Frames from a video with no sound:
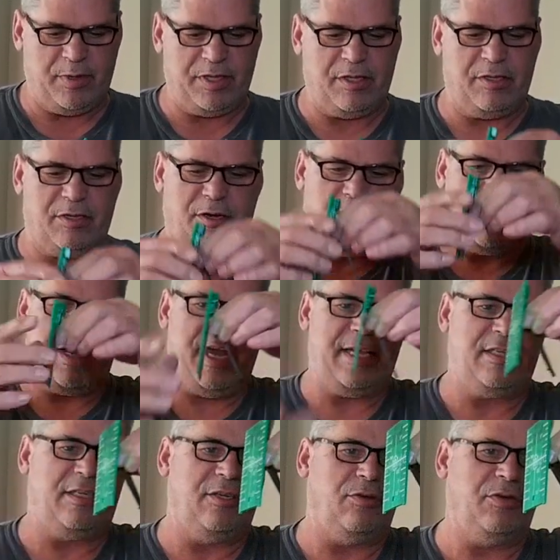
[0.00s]
But the target
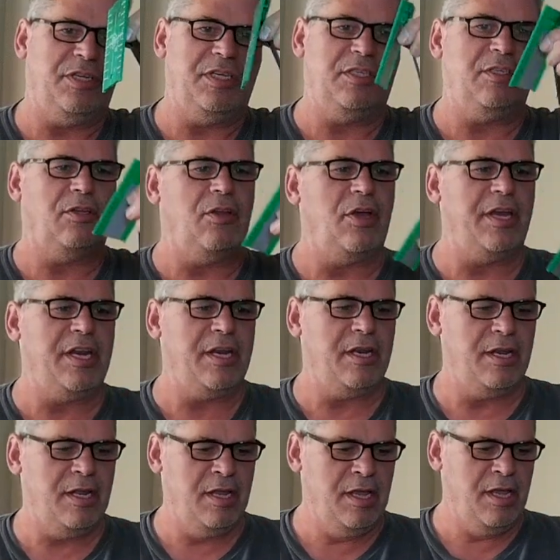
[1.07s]
has a little easel on it.
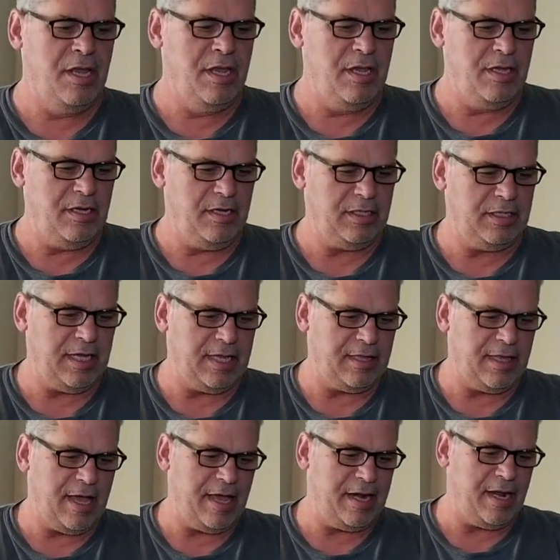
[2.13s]
You set
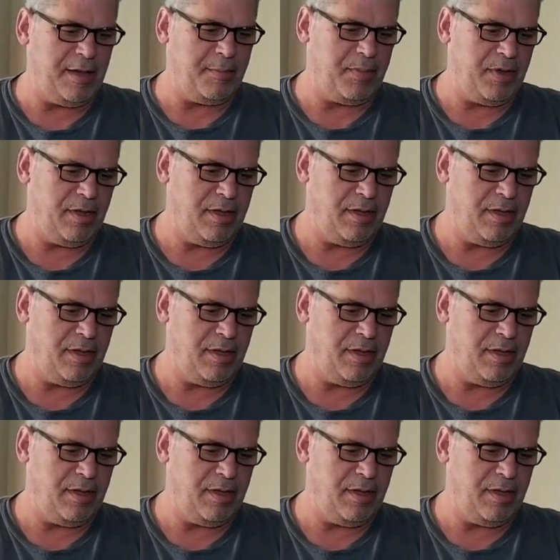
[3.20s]
that up.